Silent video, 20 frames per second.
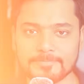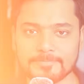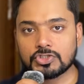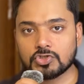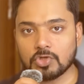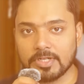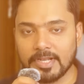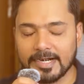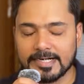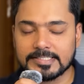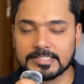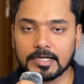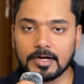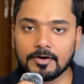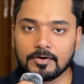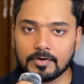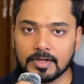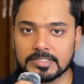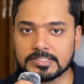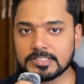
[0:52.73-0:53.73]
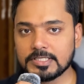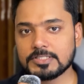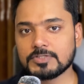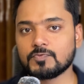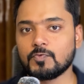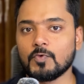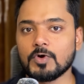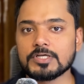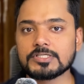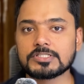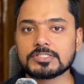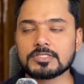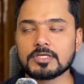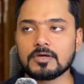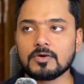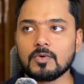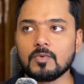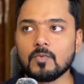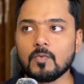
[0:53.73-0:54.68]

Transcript: So let's address this first.